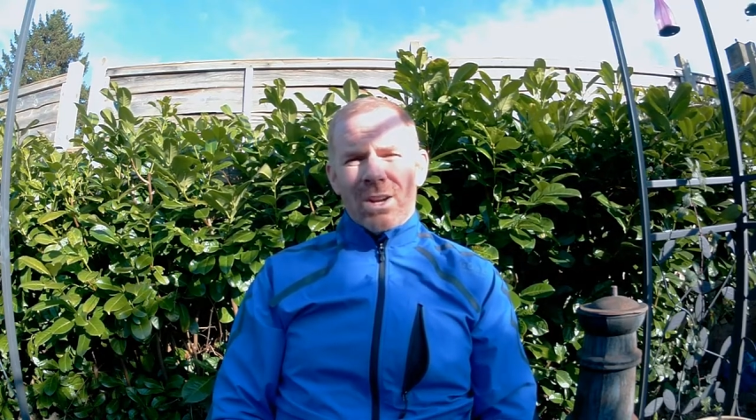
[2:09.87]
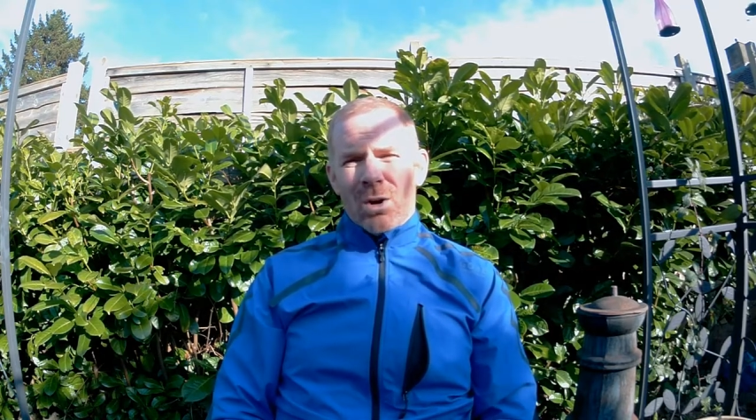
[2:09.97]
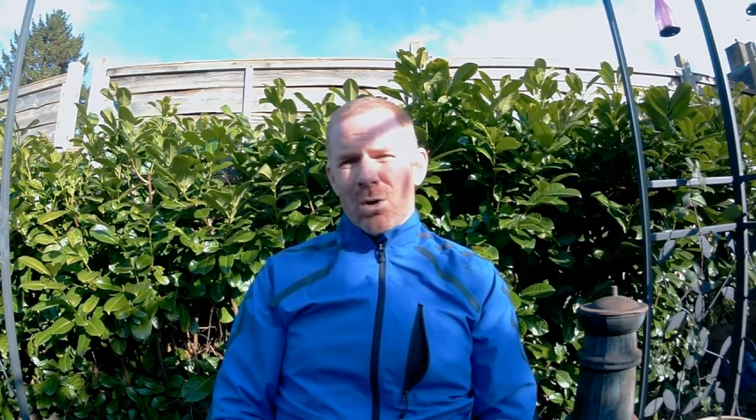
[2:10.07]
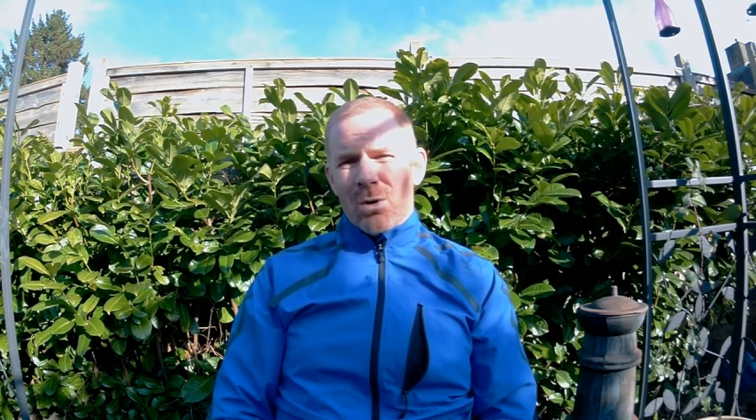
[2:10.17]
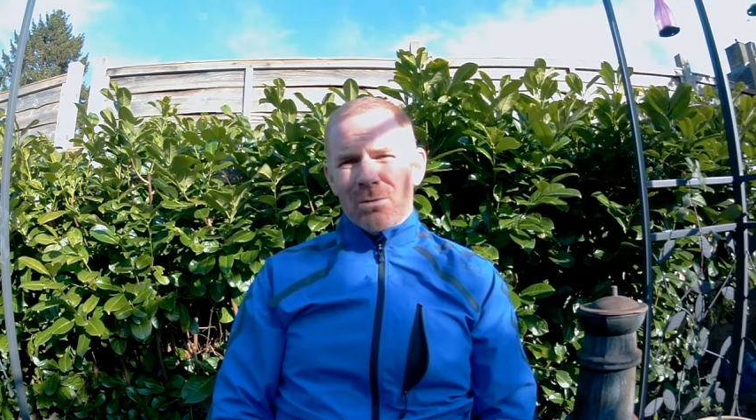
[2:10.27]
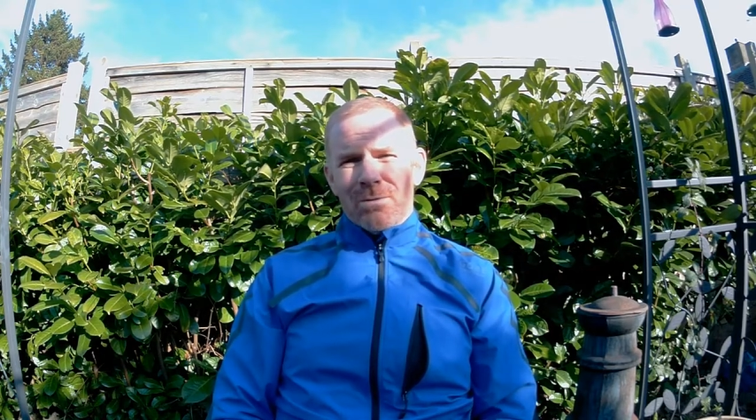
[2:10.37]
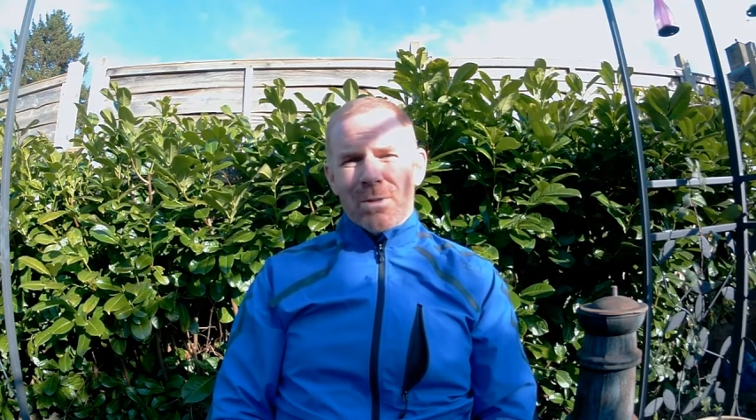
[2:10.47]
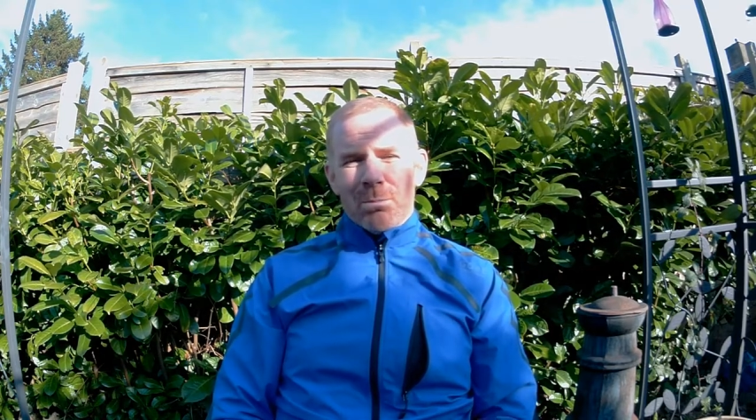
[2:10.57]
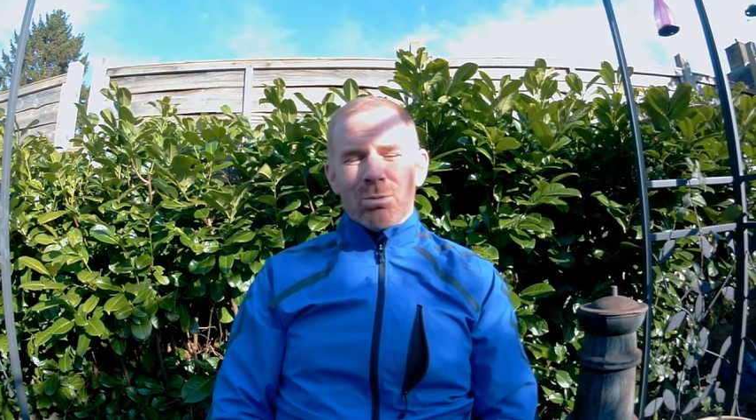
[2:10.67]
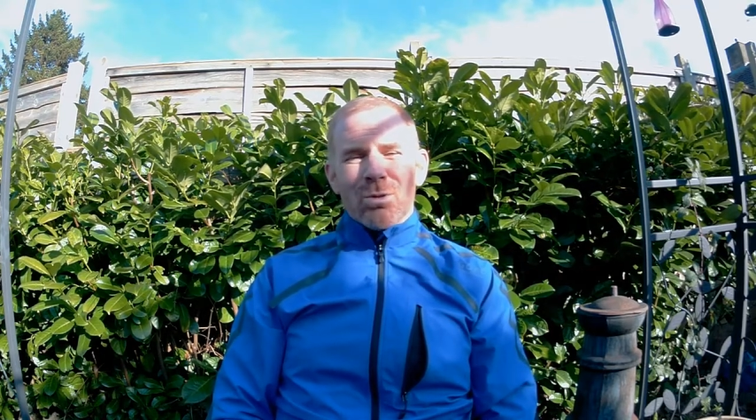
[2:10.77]
of
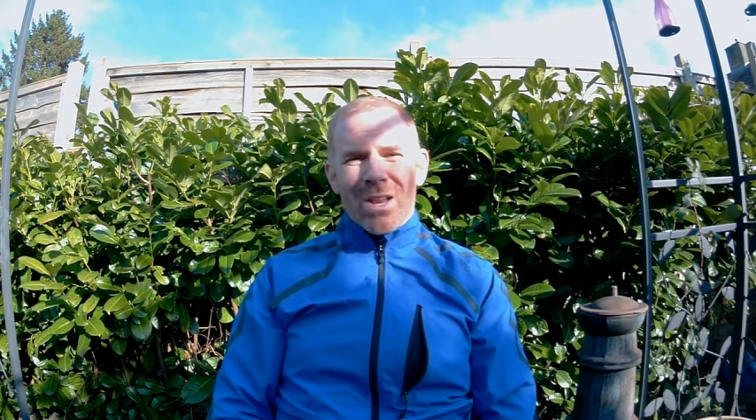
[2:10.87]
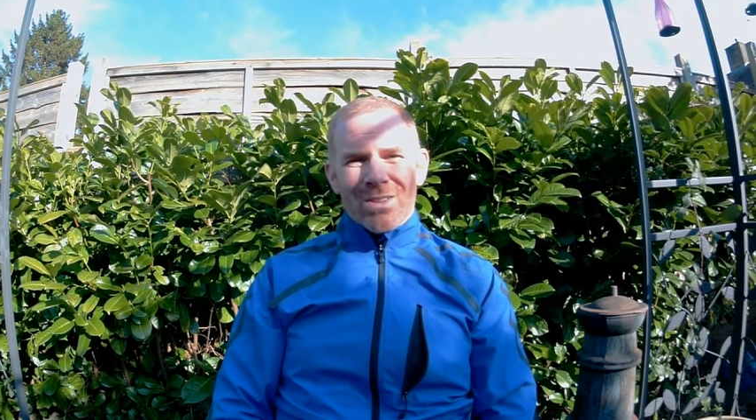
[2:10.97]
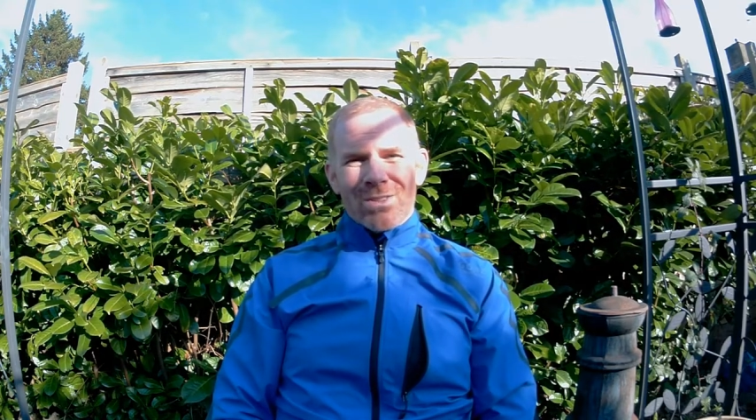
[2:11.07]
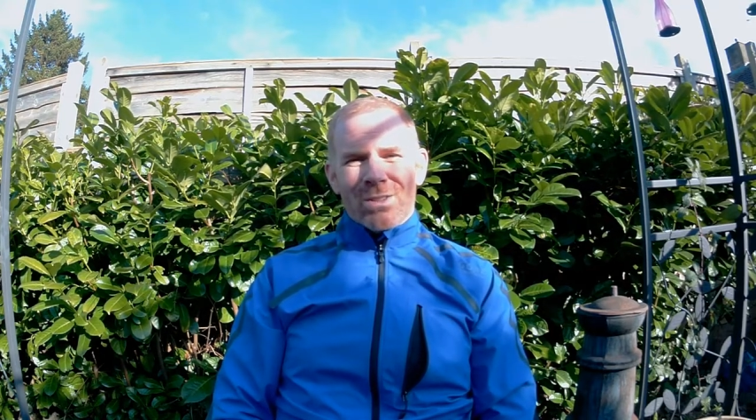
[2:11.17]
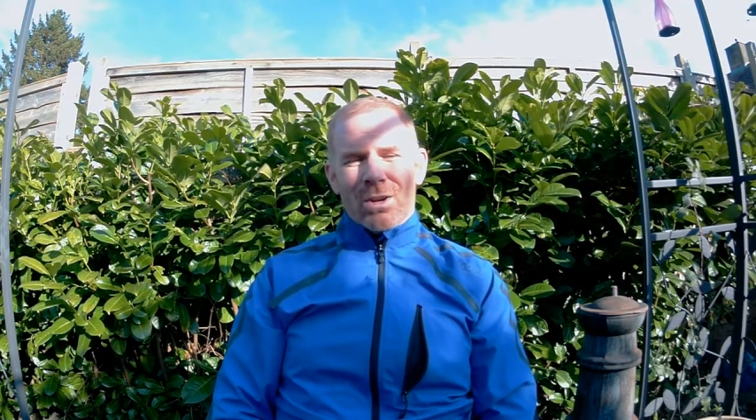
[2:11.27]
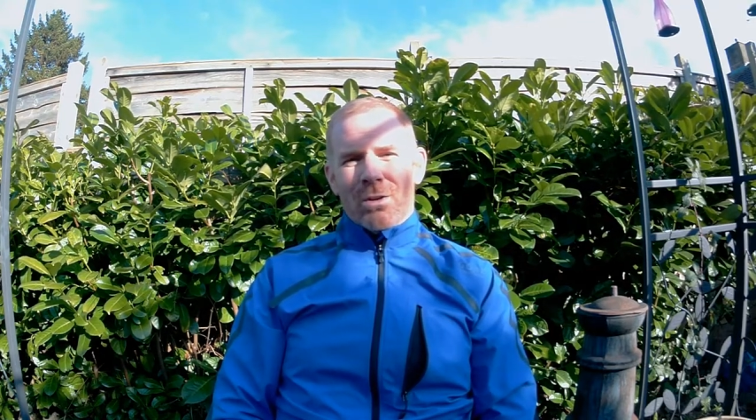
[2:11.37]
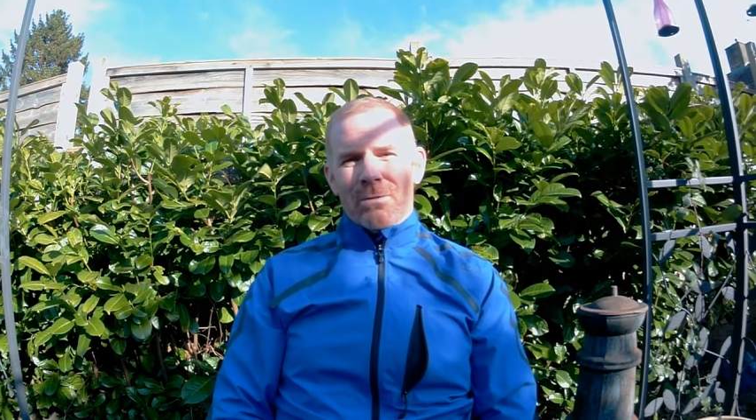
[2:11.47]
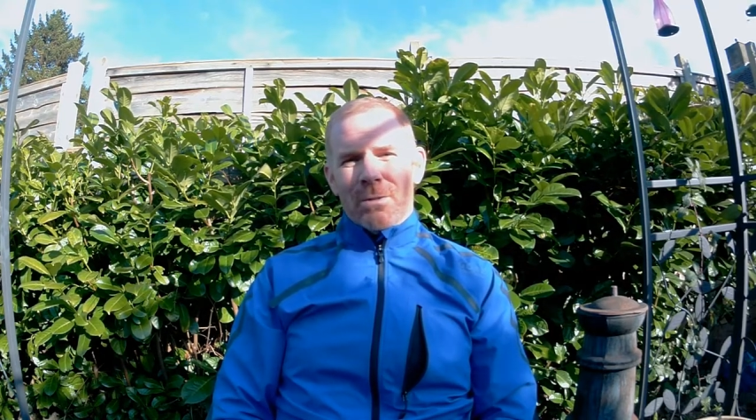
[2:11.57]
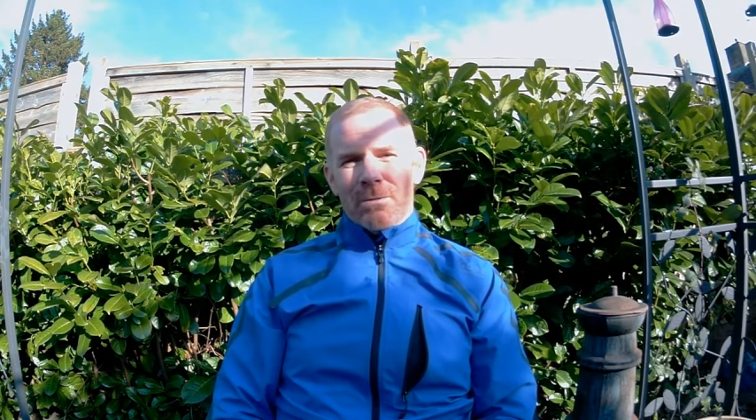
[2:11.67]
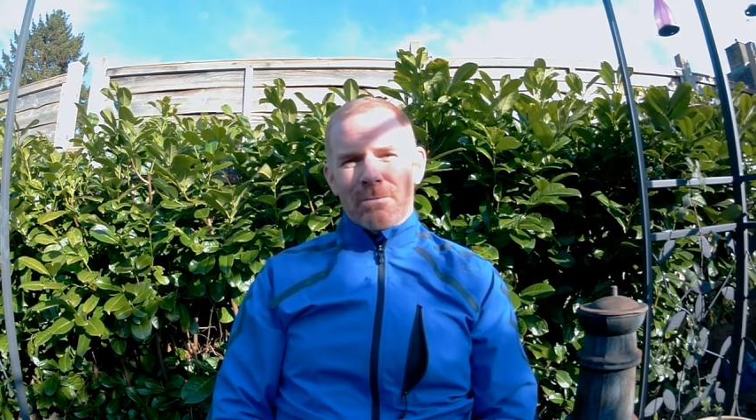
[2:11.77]
the brunt
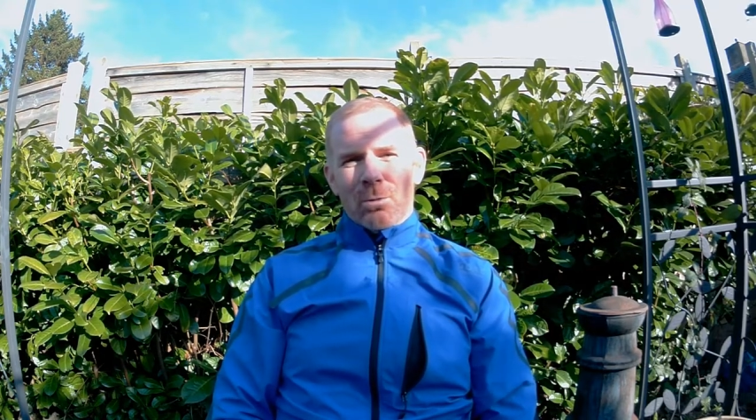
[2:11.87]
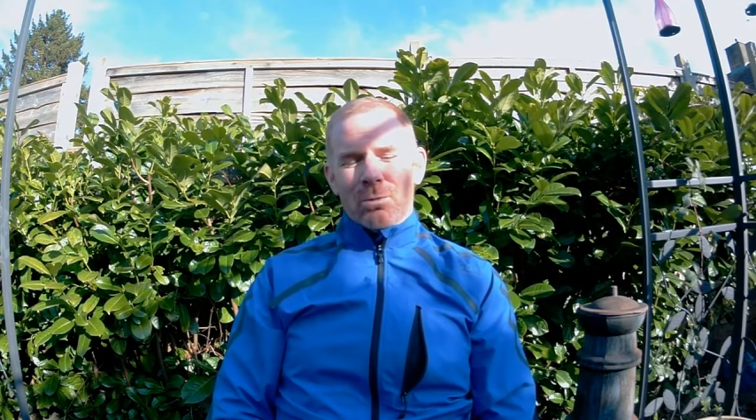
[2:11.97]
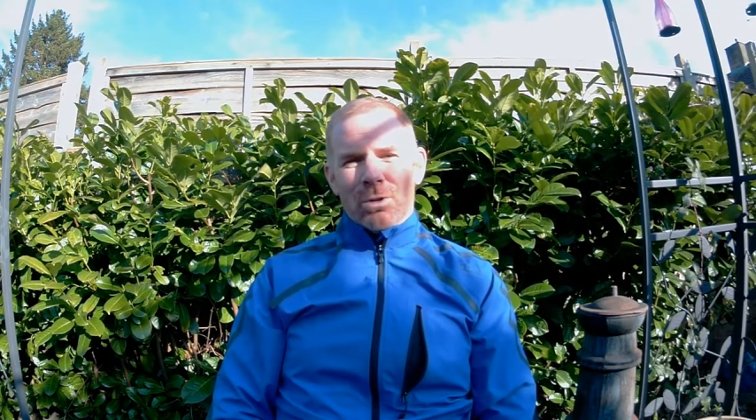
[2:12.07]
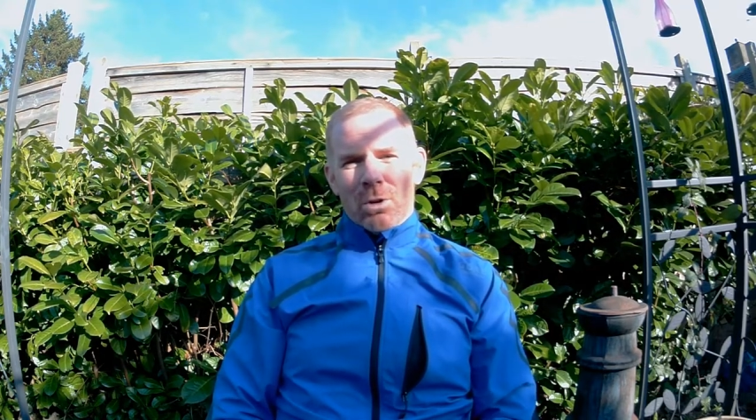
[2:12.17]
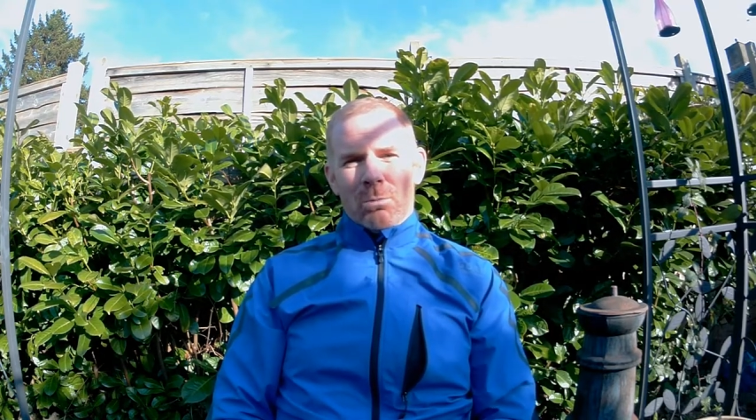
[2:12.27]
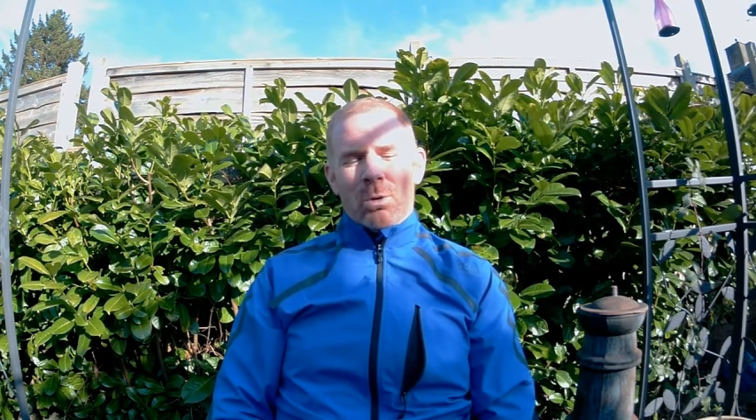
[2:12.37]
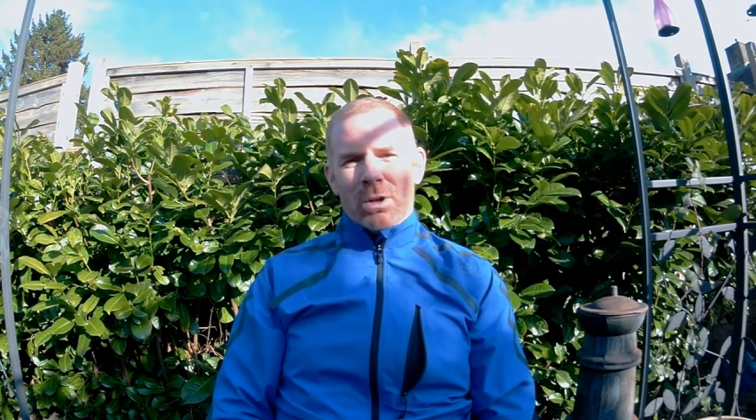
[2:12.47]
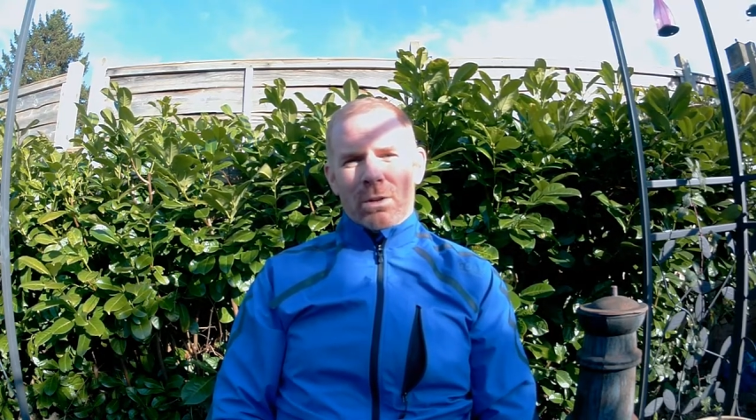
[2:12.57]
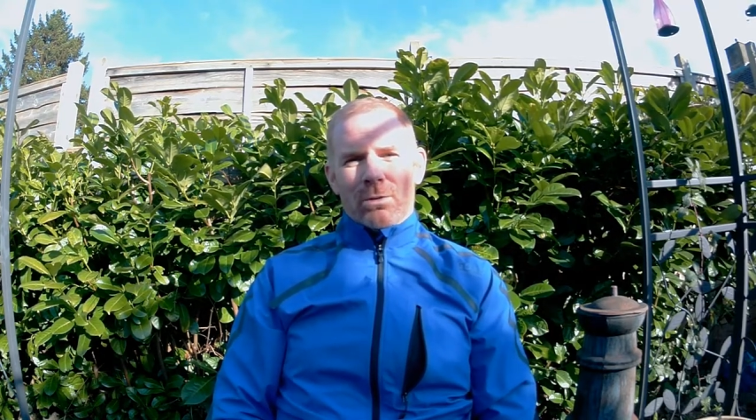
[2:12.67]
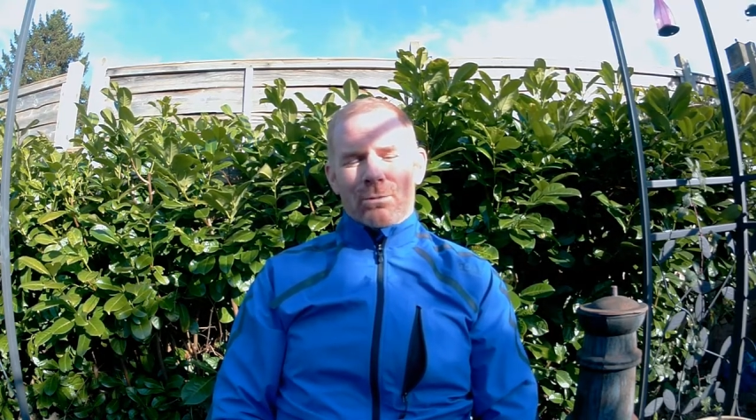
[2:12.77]
of the force that you're
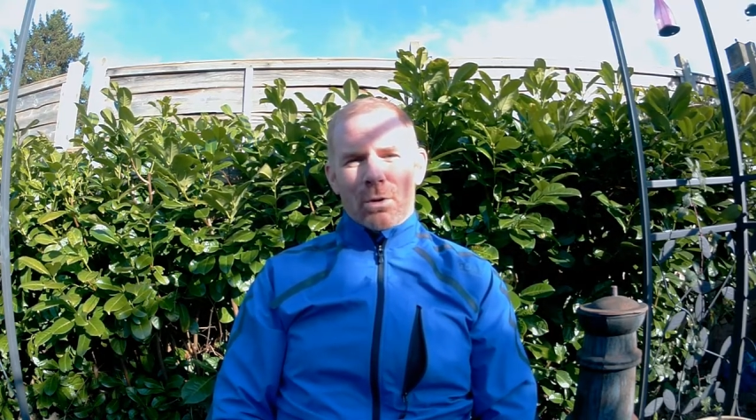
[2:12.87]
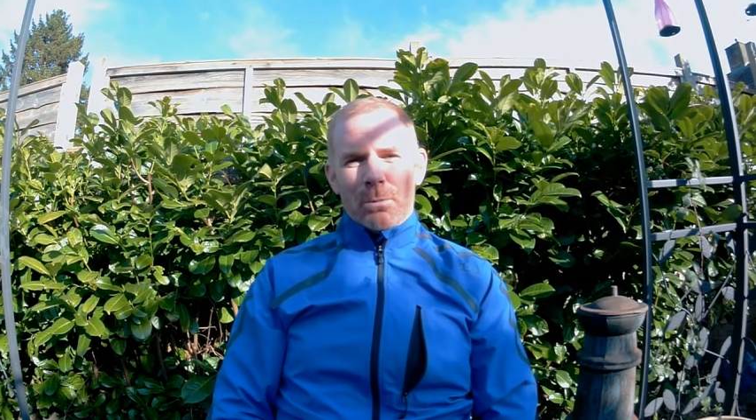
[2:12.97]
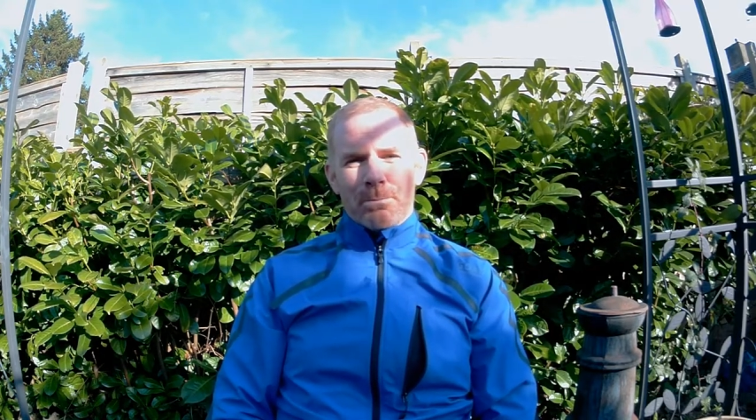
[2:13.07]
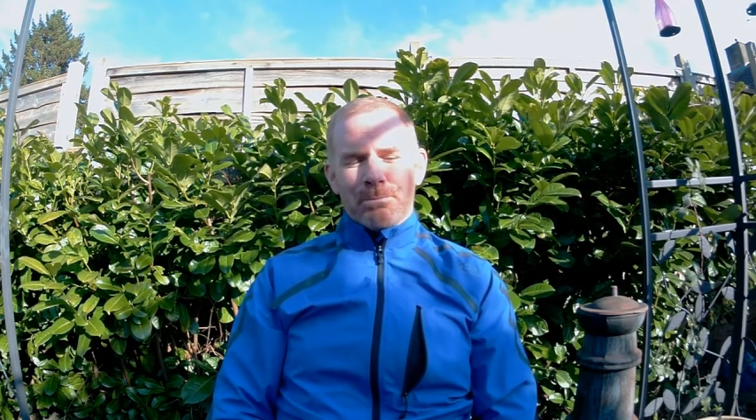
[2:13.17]
putting through.